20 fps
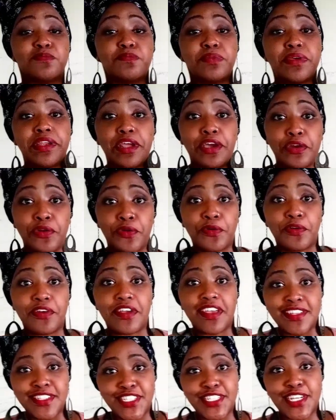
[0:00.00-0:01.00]
has been a
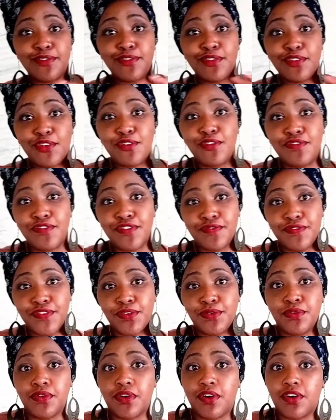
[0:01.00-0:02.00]
quick general
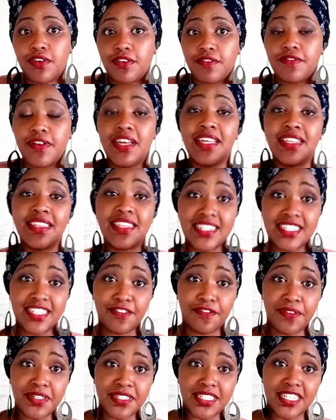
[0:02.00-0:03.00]
overview of the
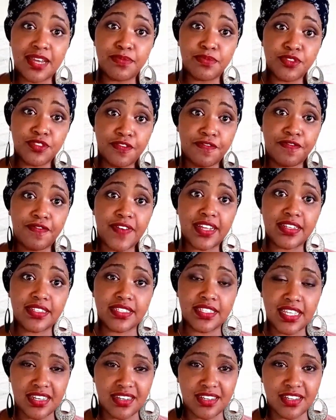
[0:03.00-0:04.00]
different types of
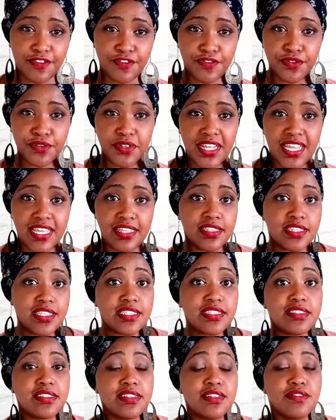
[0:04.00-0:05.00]
fat in our food, and
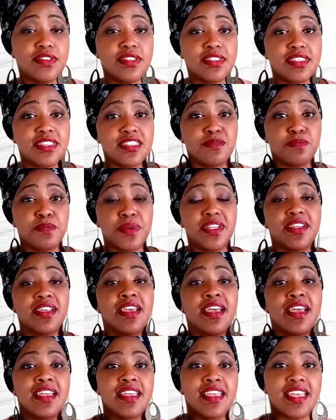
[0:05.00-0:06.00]
this series has been
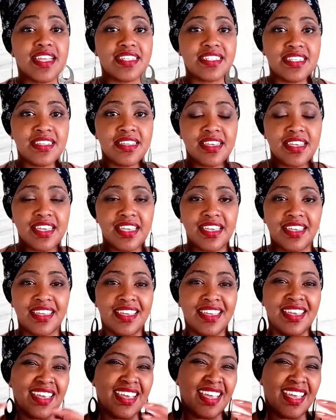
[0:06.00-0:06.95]
getting a